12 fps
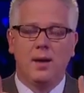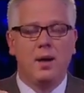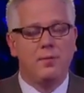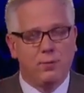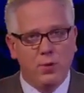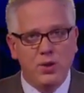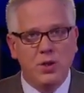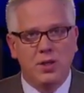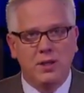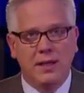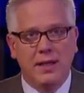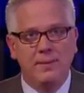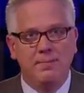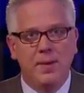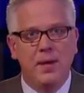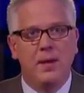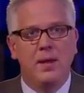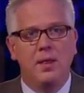Unfortunately,
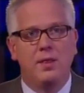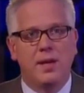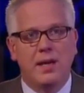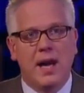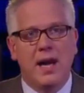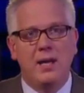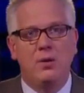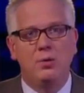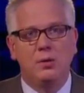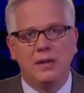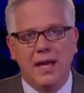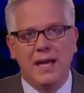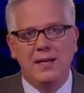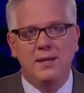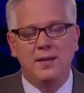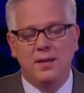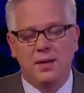the guy who led